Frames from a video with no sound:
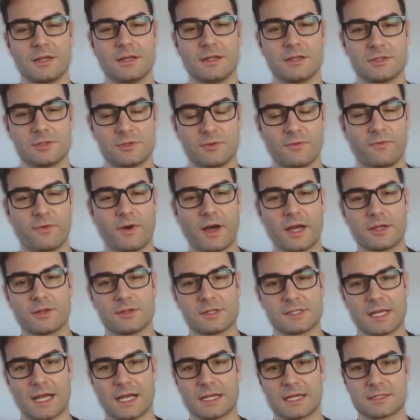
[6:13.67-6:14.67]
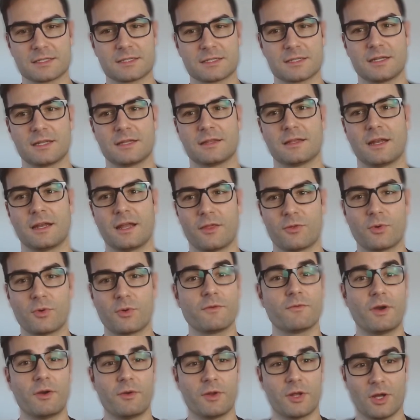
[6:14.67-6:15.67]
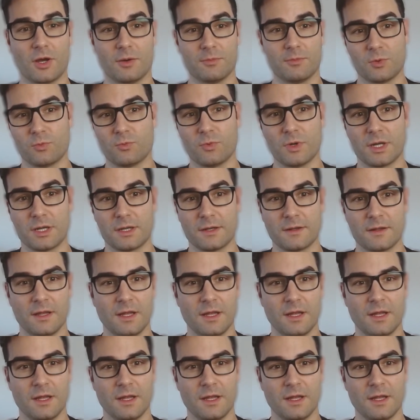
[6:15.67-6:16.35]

to file your taxes in Italy, 3 very common ones.